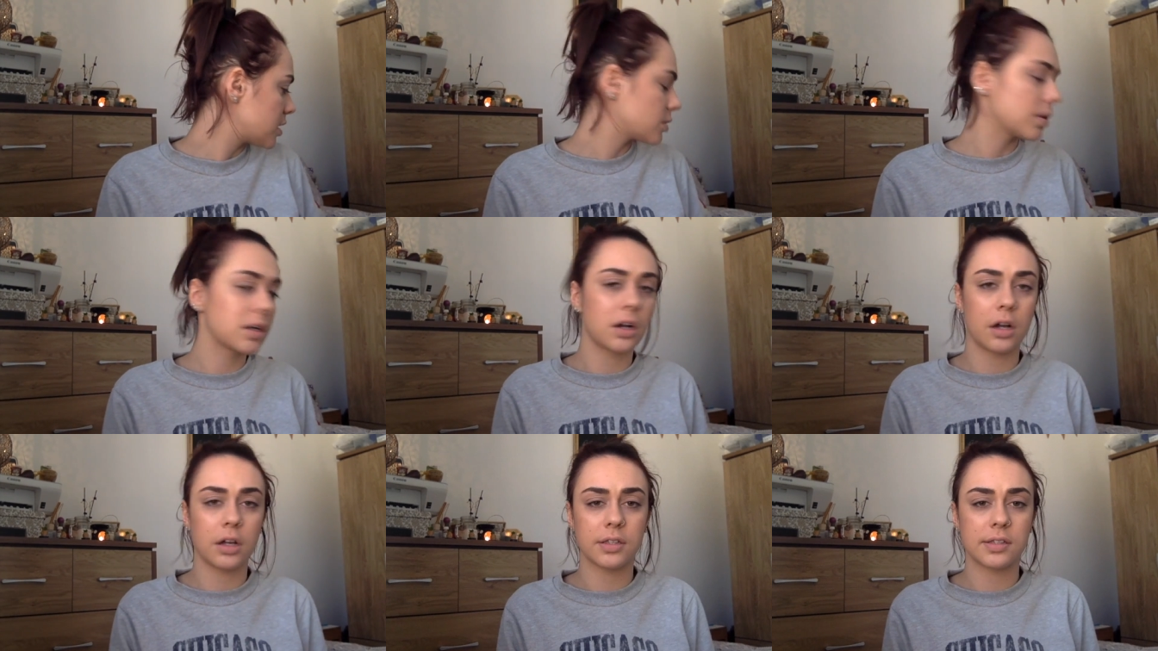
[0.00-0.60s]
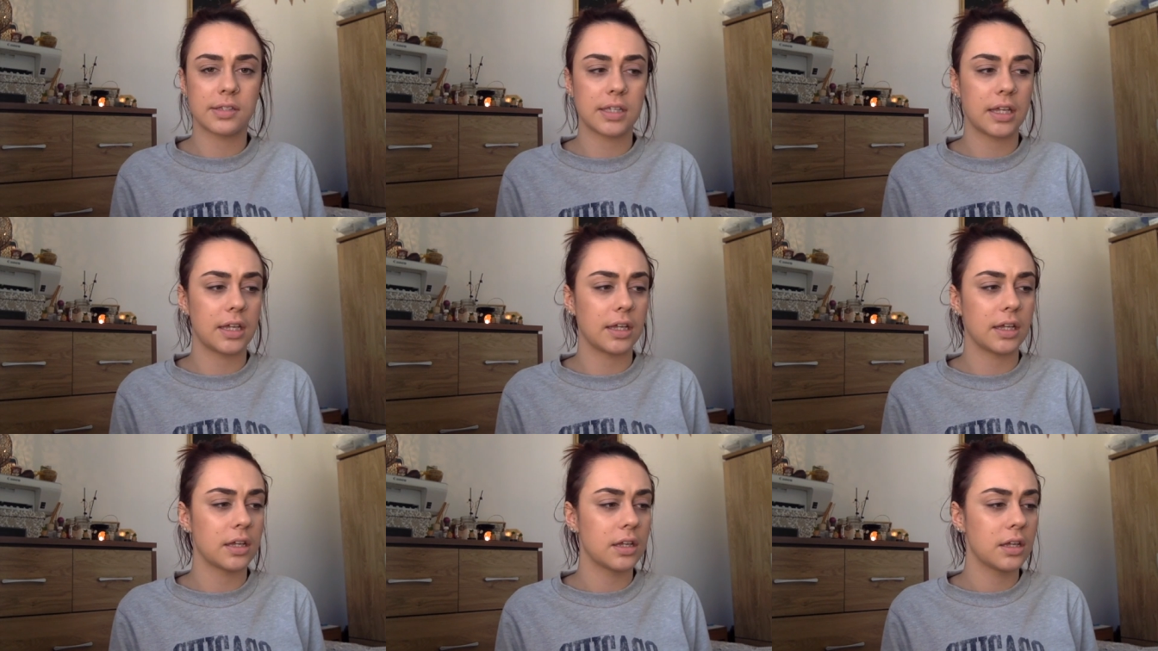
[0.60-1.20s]
so I can't
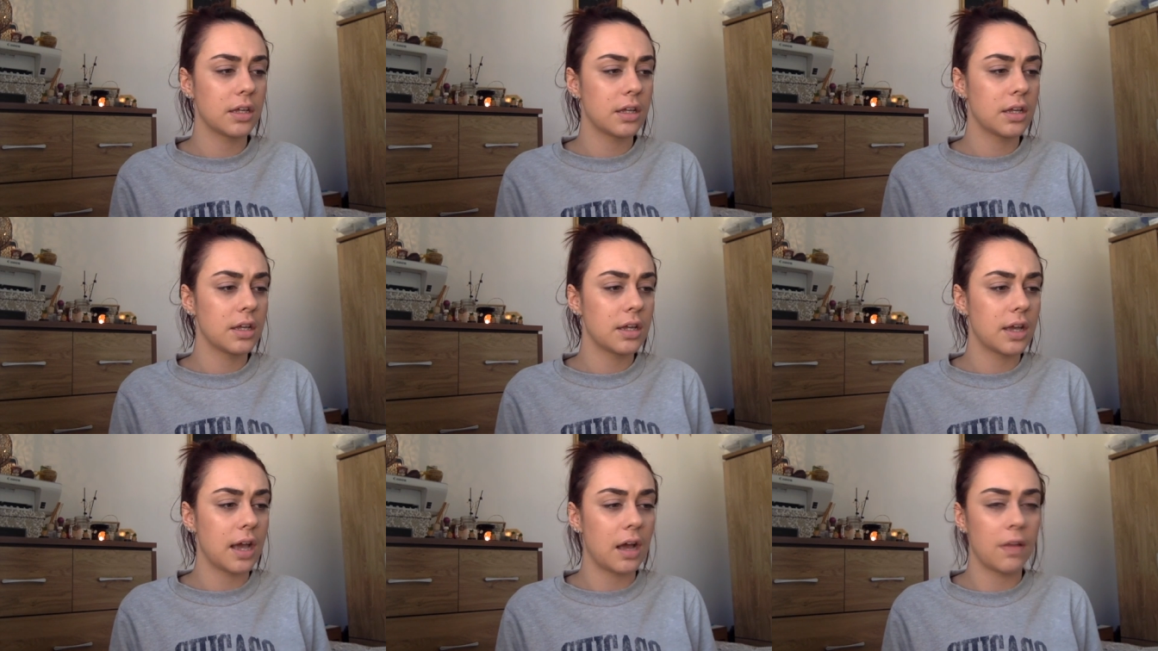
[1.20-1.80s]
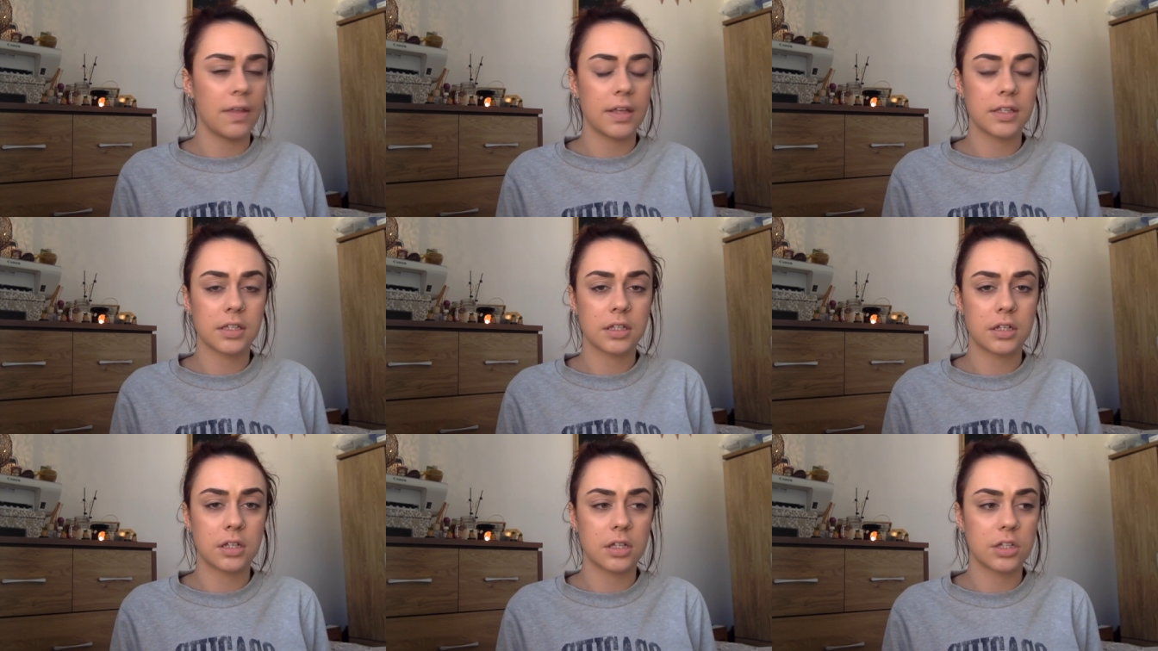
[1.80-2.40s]
see how that's
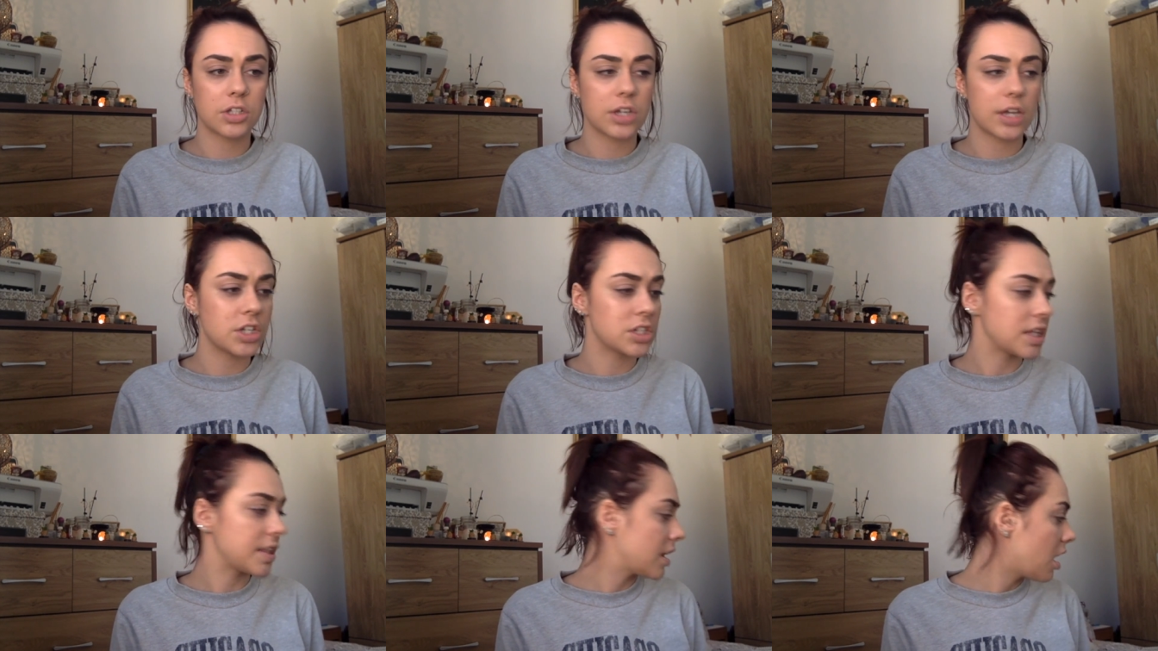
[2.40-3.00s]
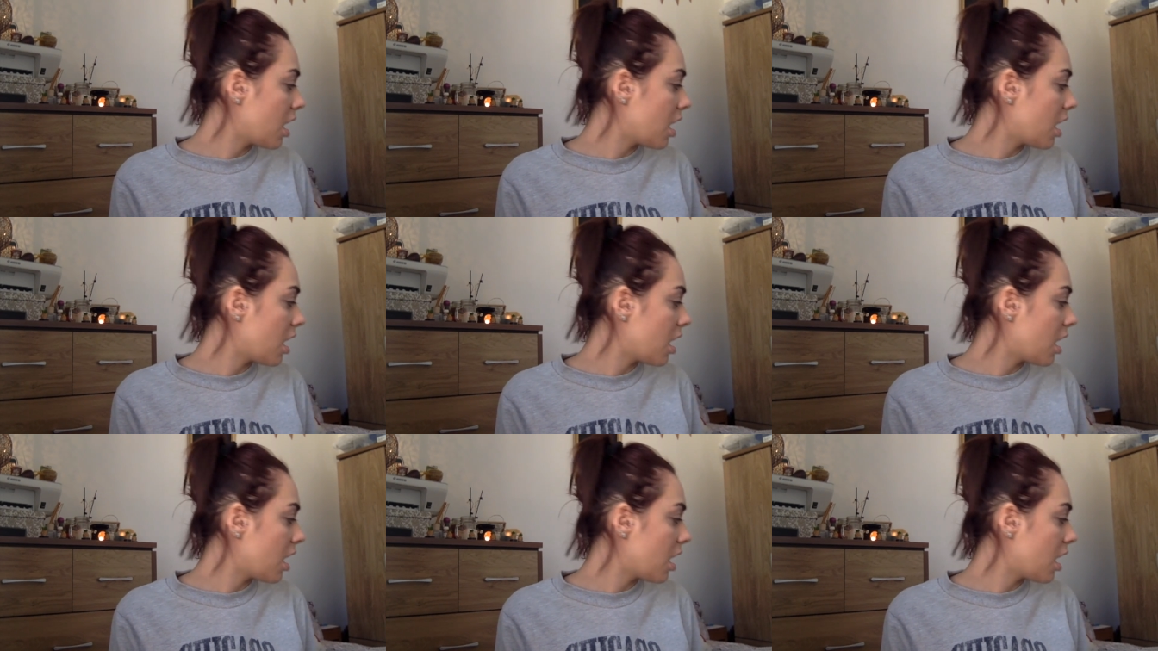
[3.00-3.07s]
going to change anything.